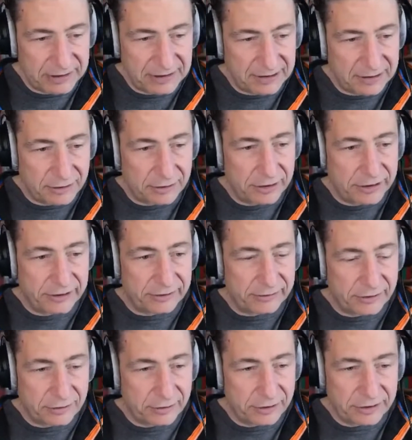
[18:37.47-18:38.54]
or
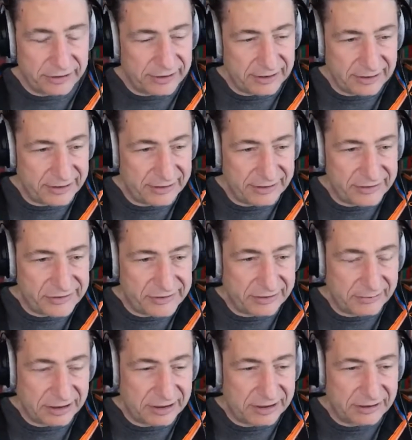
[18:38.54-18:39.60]
that there is some
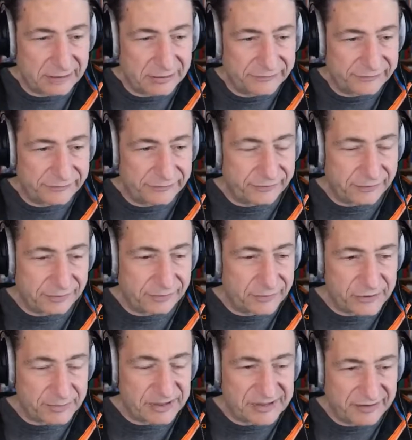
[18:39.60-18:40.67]
kind of
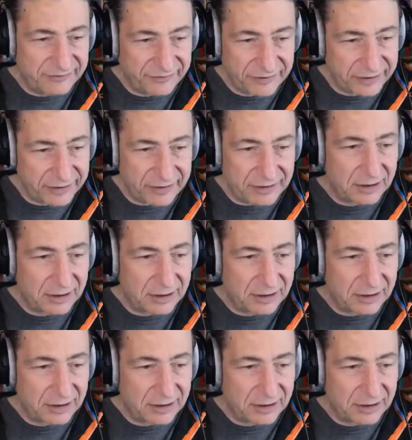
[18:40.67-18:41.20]
specific,